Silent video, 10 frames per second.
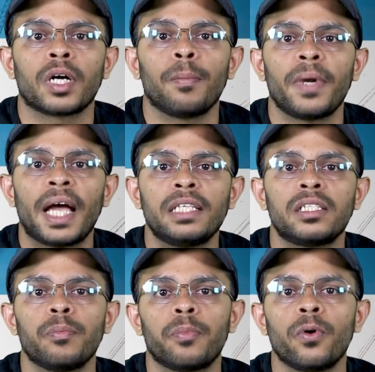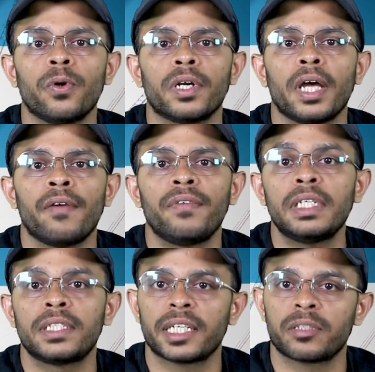compliance report
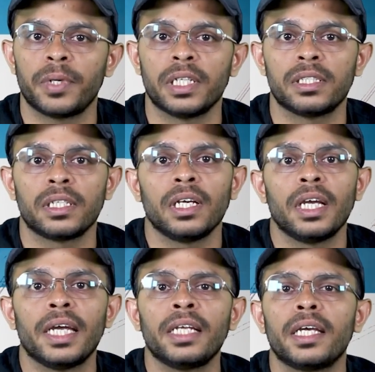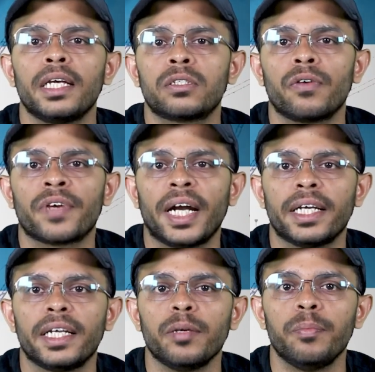every 6 months. In case of
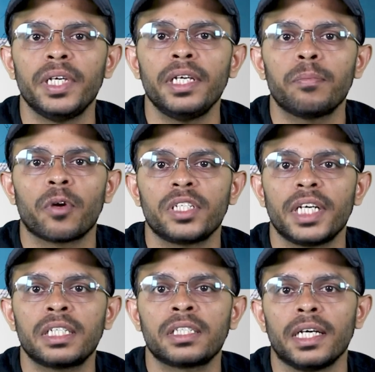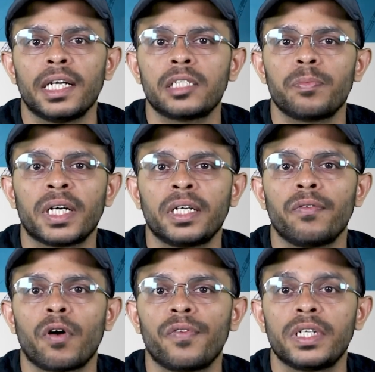category B projects,
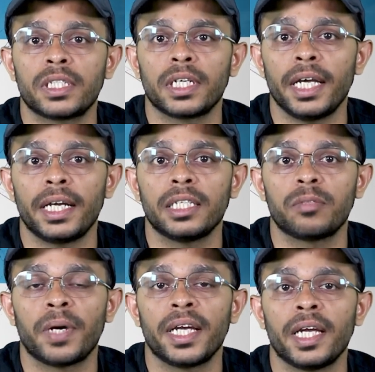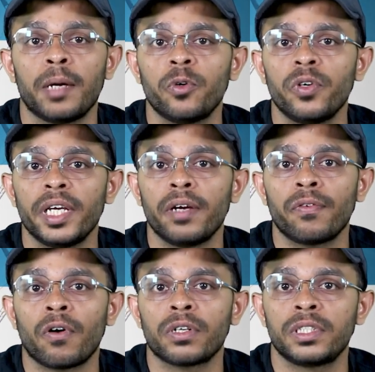irrespective of its clearance by
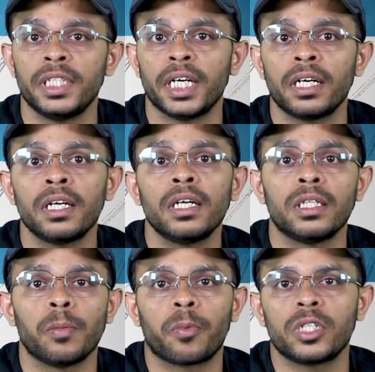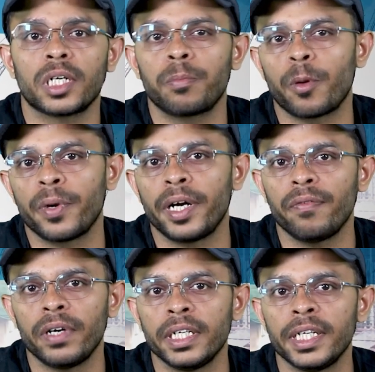MoEF or CR, the project
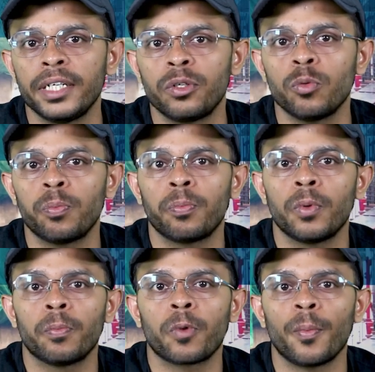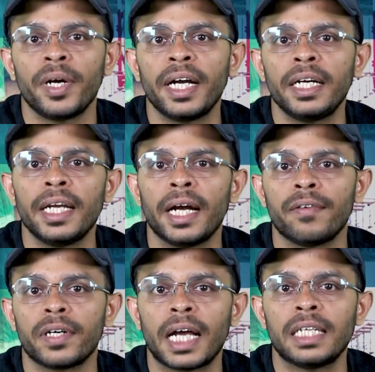proponent will need to prominently
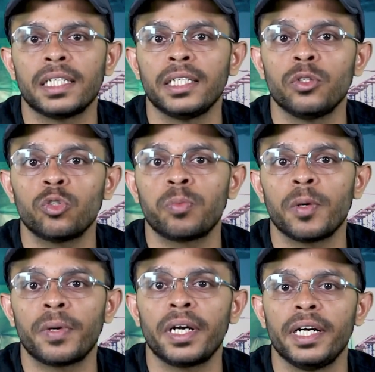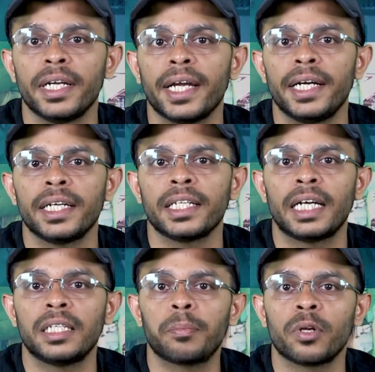advertise in newspaper indicating
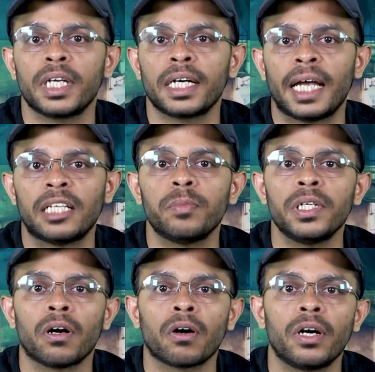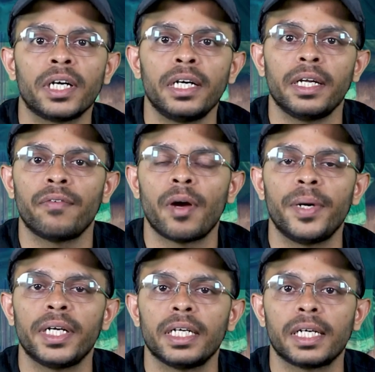that the project has been accorded
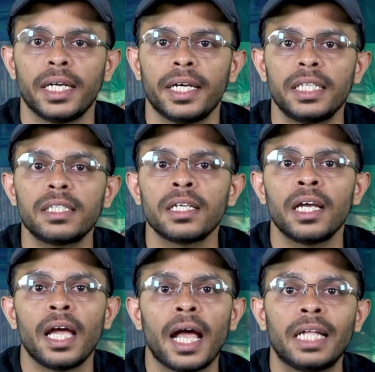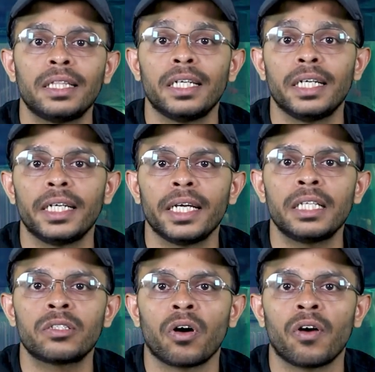environmental clearance and the
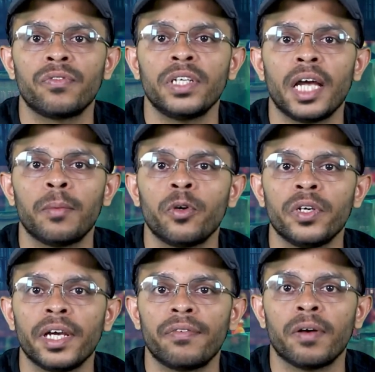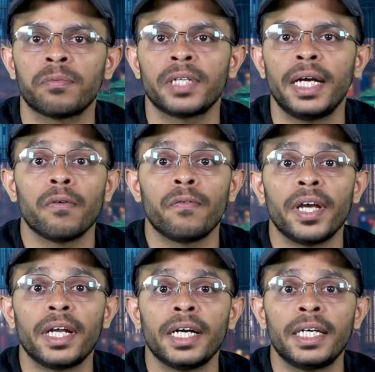details of the MoEF website
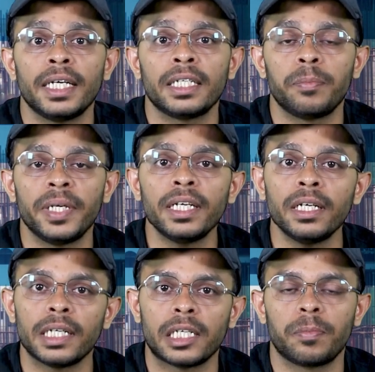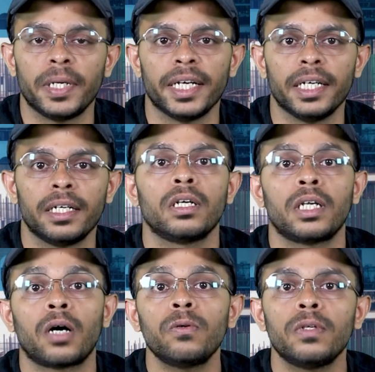where it is being displayed.
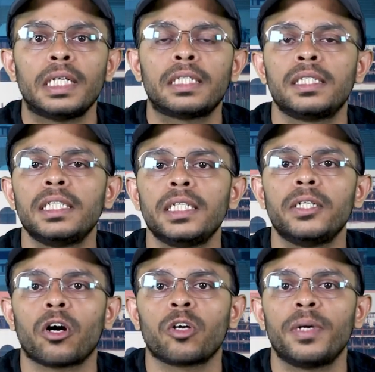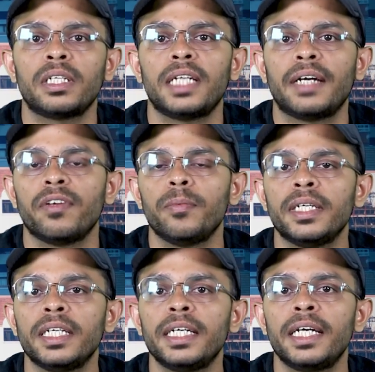Now, let's see the documents that will be
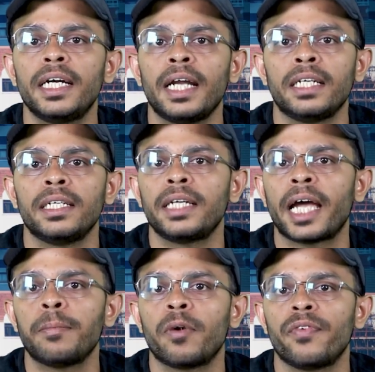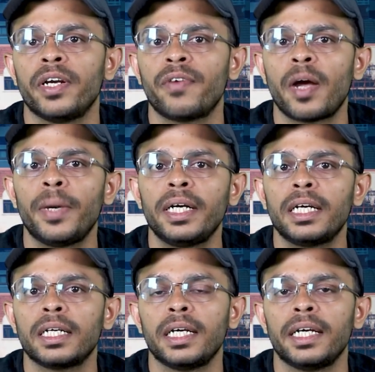needed at the time of
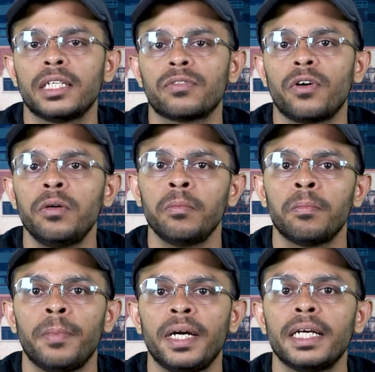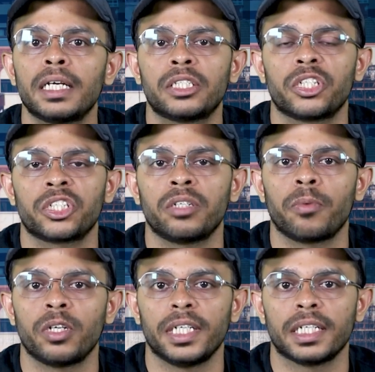environmental clearance for building construction
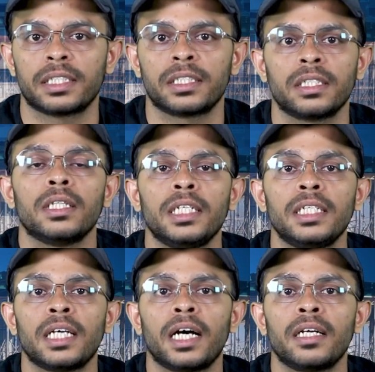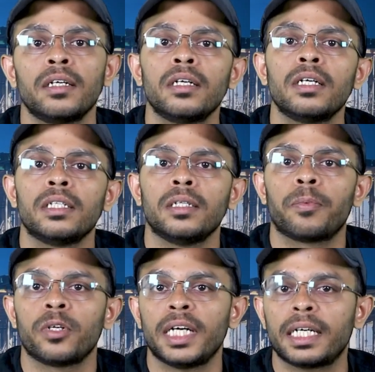projects. These are the
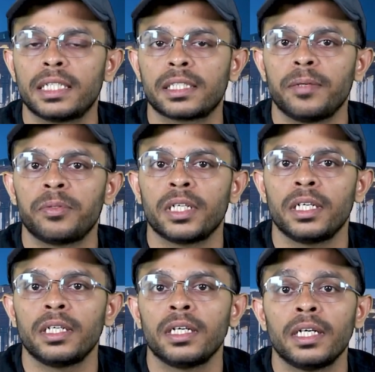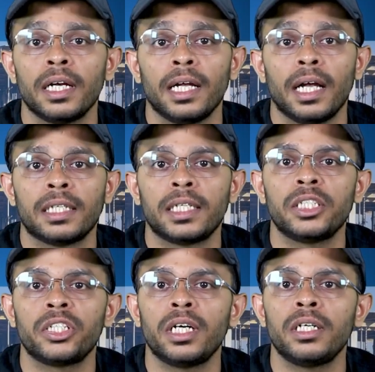project description,
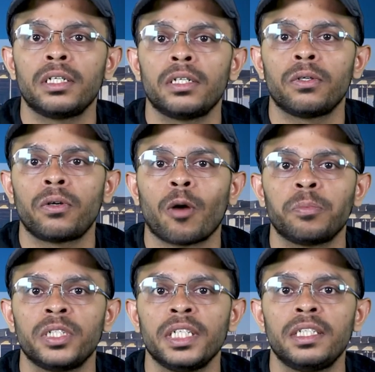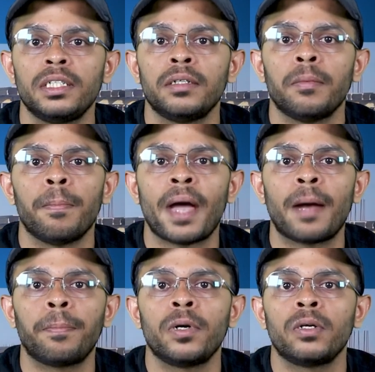essential top sheet,
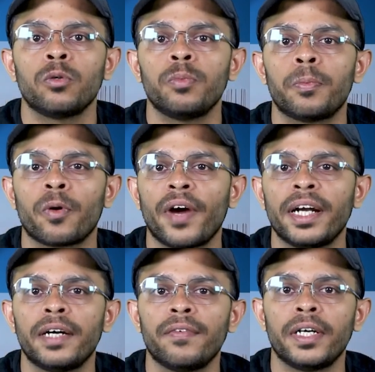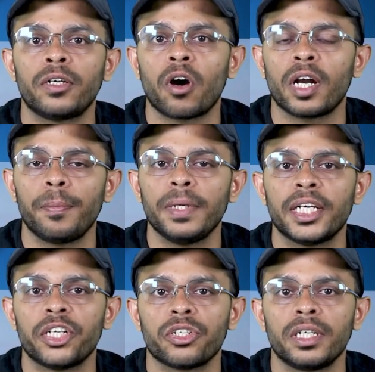map to be provided with TOR
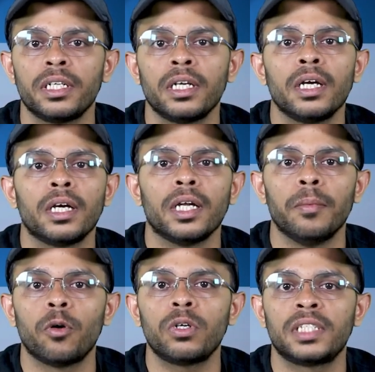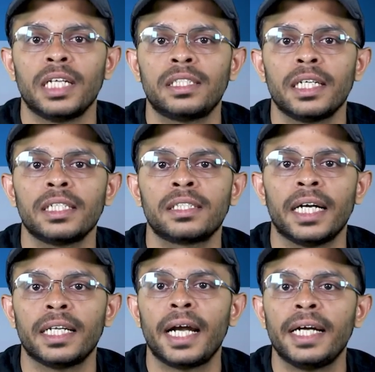application, remote sensing
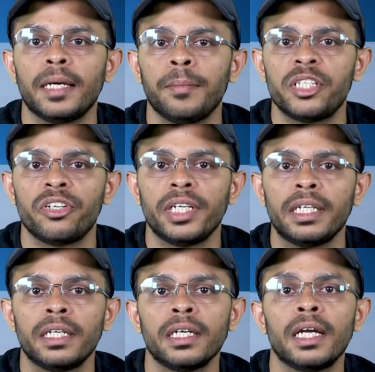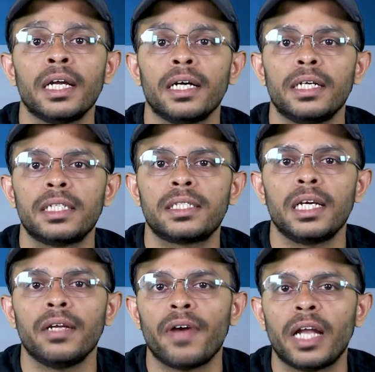satellite imagery,
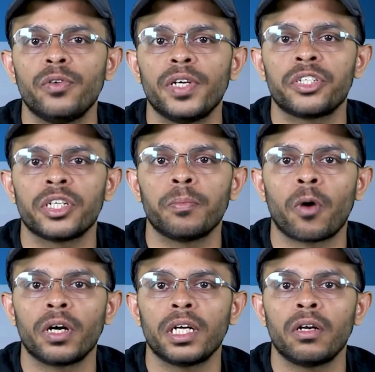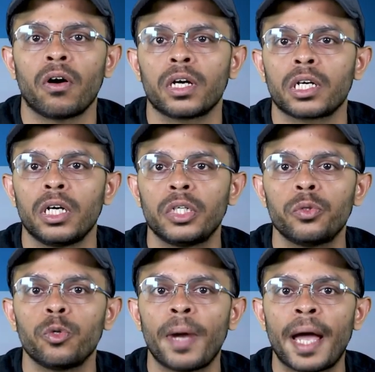digital evaluation model or
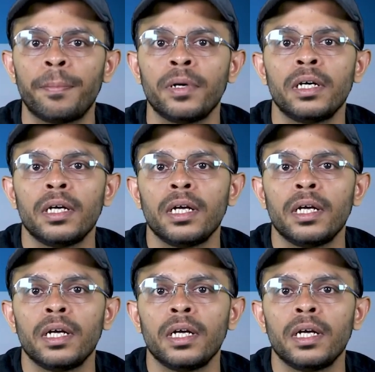contour map,